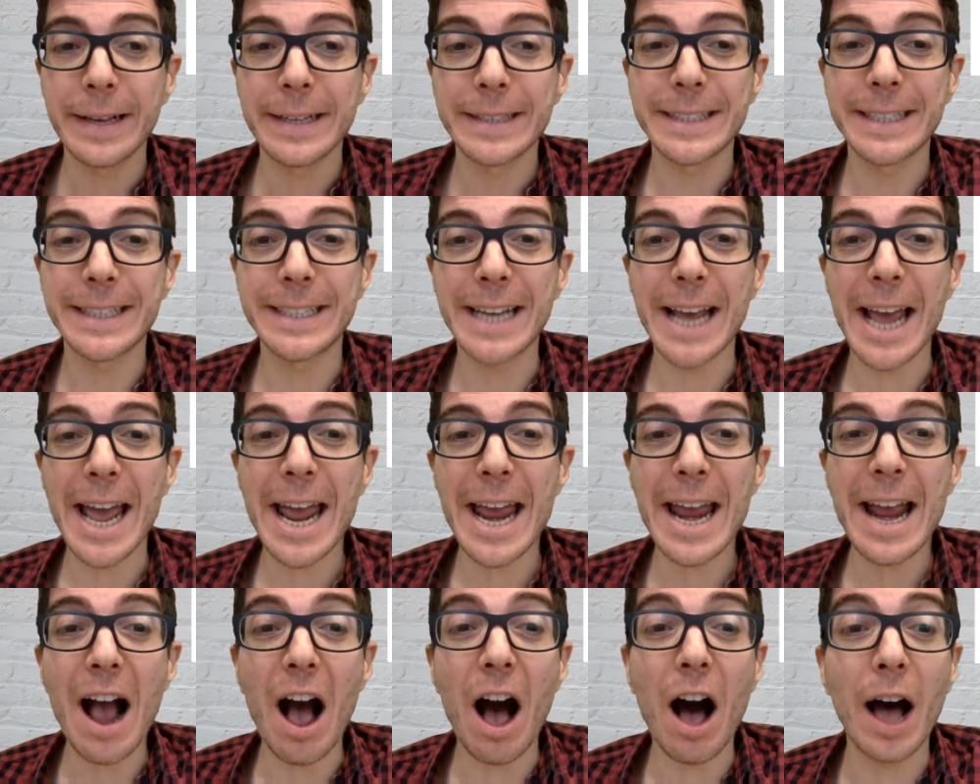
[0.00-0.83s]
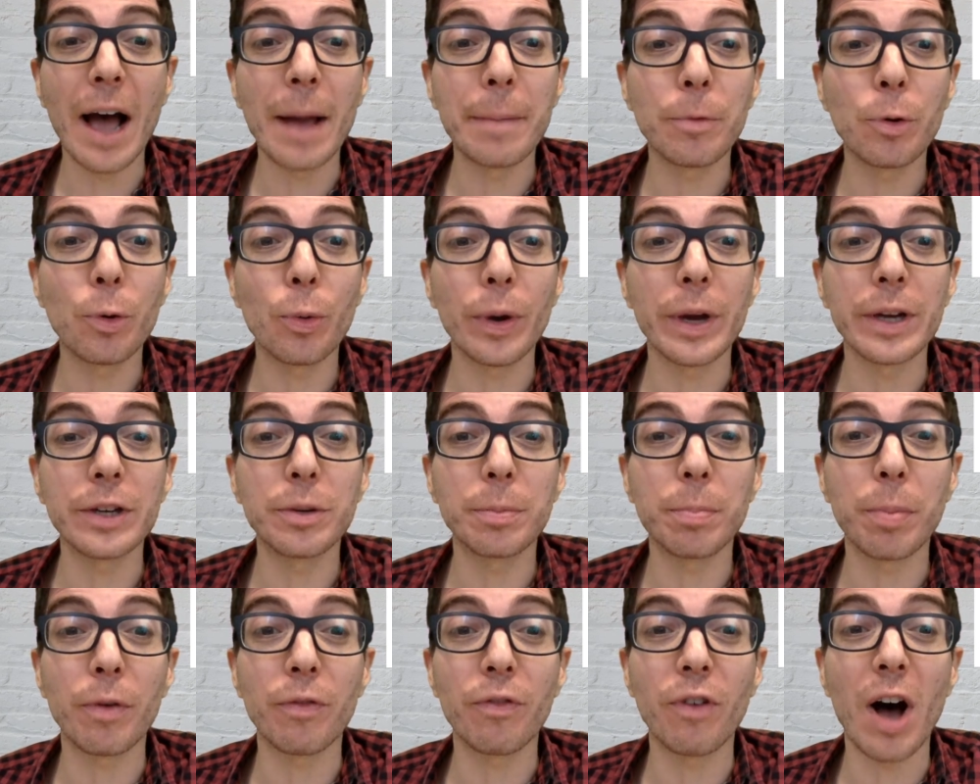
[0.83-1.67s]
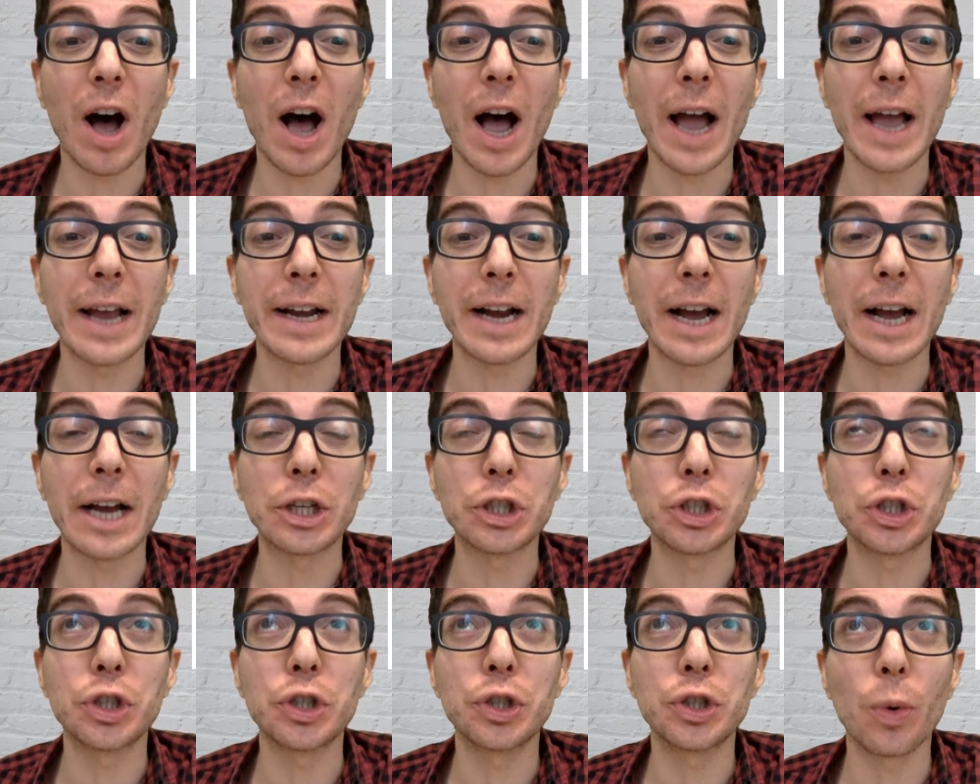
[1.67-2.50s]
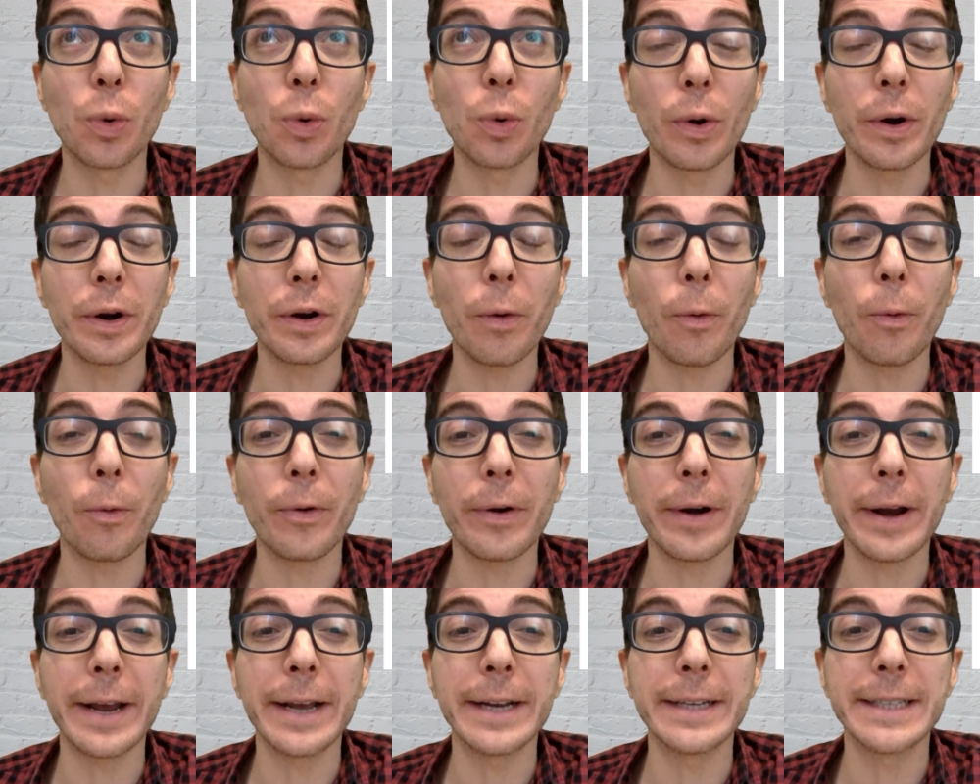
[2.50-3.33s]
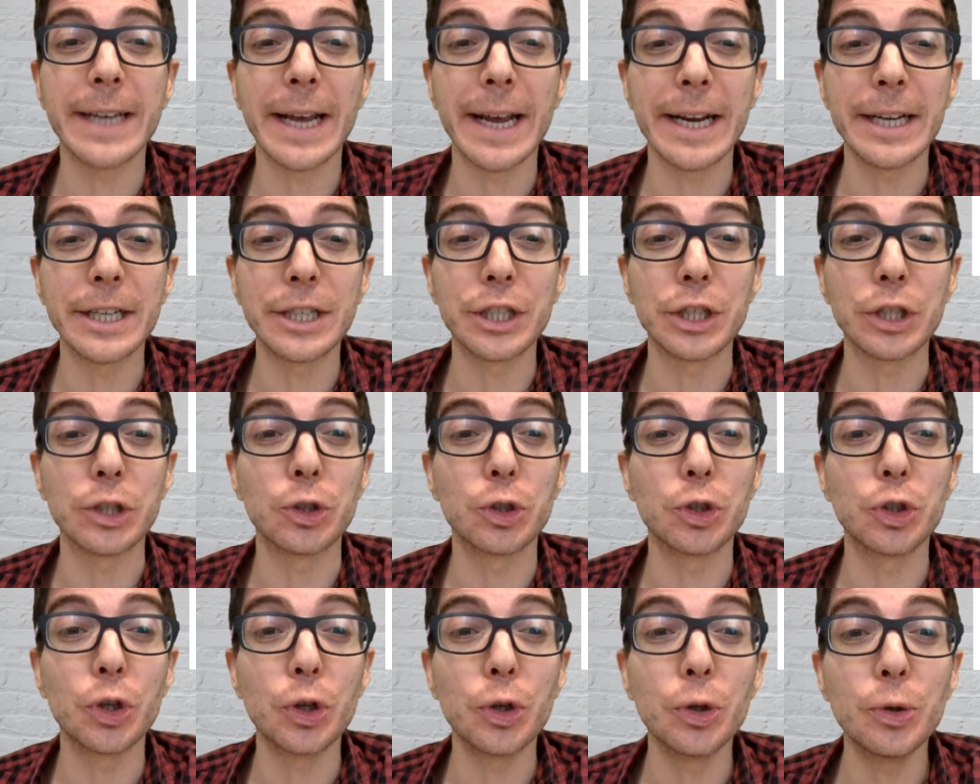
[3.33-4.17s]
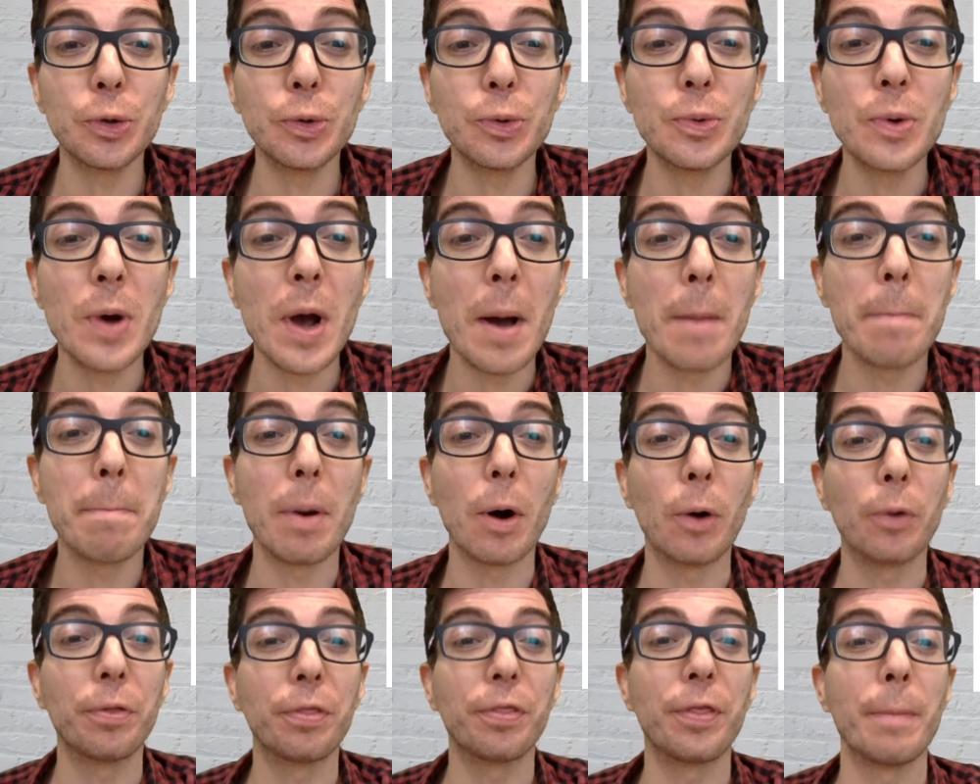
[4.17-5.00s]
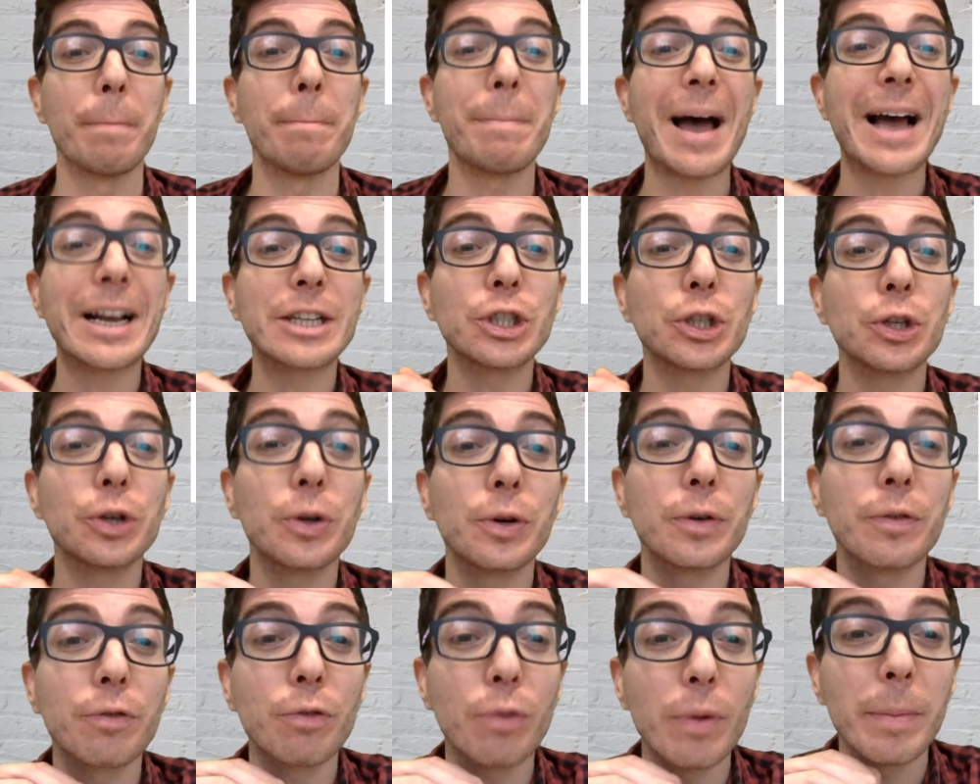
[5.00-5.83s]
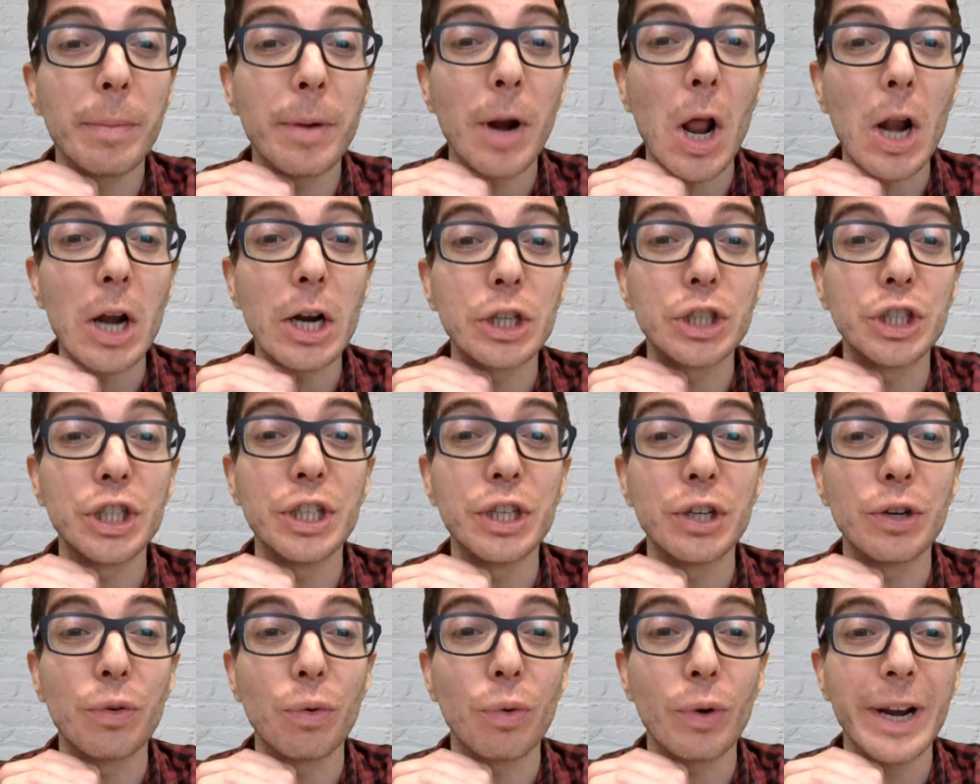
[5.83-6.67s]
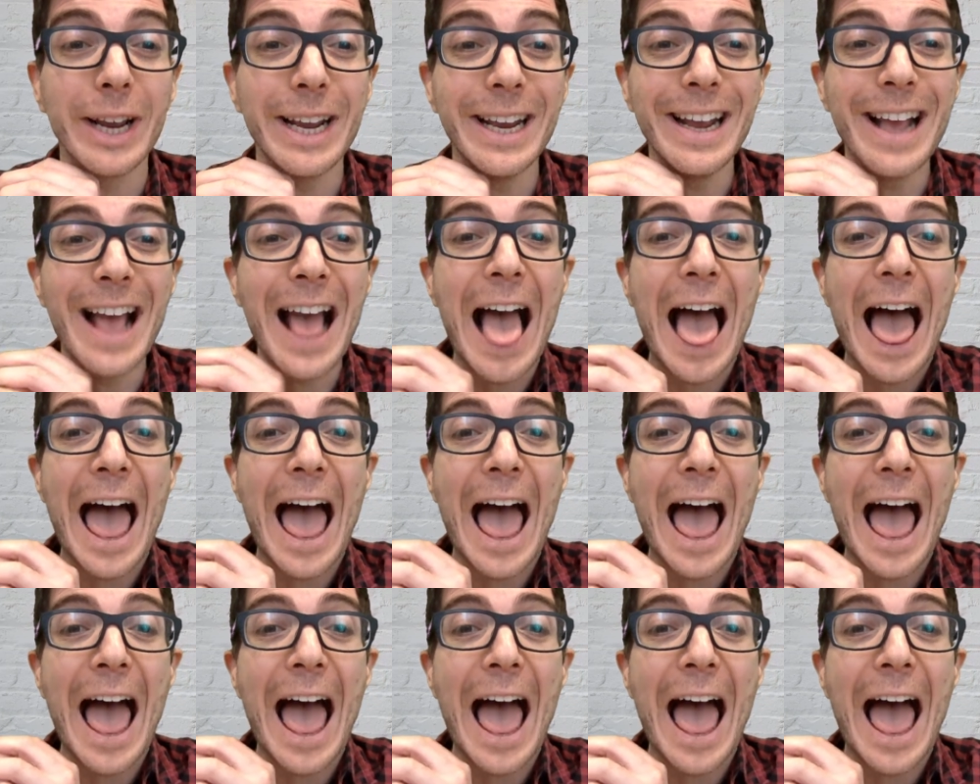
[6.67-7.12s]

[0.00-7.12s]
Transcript: Today, I'm going to provide a short orientation to both the Bachelor of Criminology degree